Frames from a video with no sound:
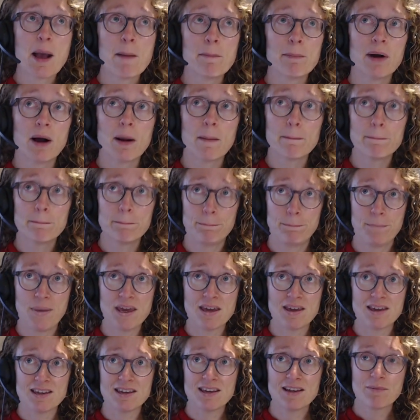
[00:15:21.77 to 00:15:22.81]
but
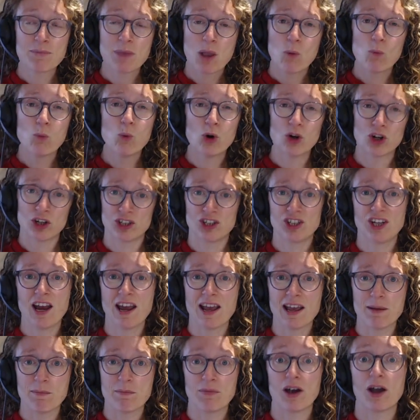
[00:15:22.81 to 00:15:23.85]
B, what a
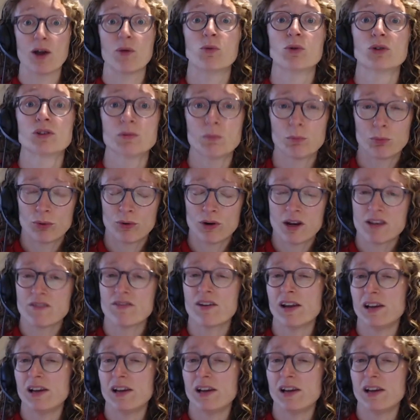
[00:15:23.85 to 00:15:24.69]
shame that I wasn't brave